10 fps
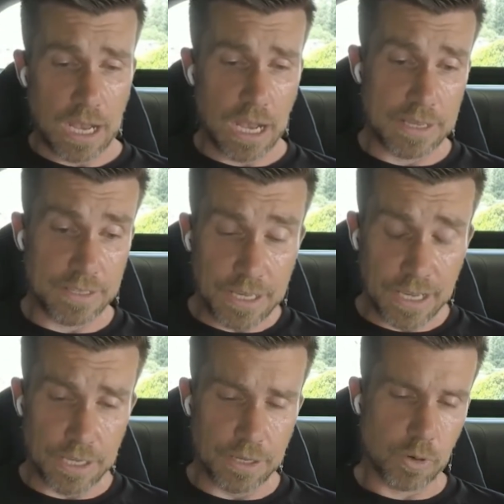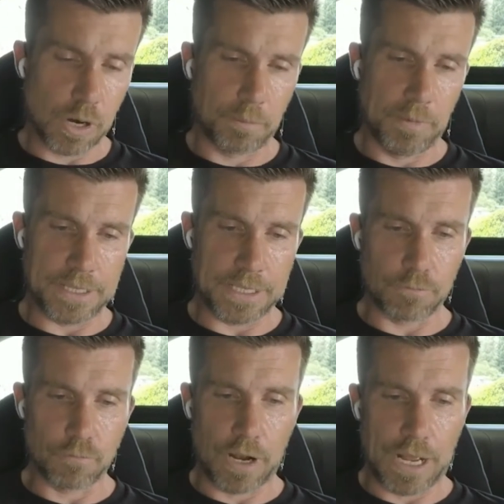Uh, yeah, you probably
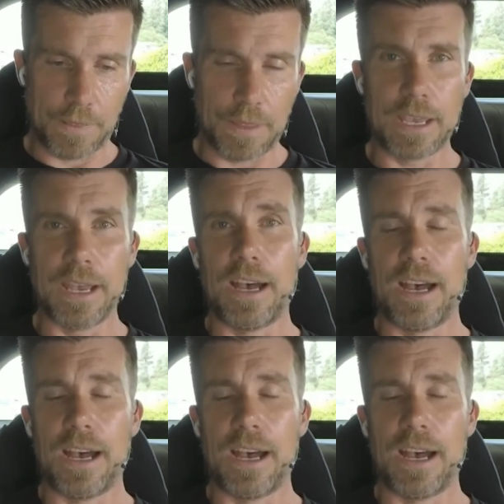did right there.